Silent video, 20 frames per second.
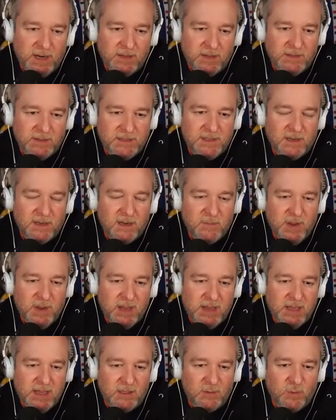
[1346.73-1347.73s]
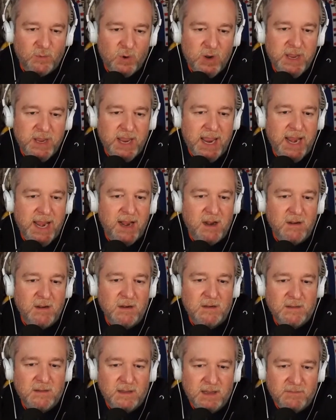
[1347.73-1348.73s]
around, let's talk about Elroy
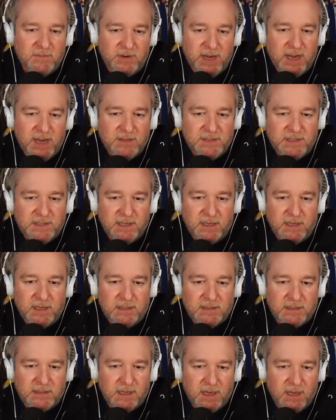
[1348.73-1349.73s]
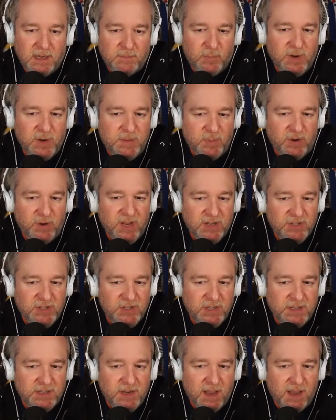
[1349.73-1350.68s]
Air. They have announced its uh, pre-production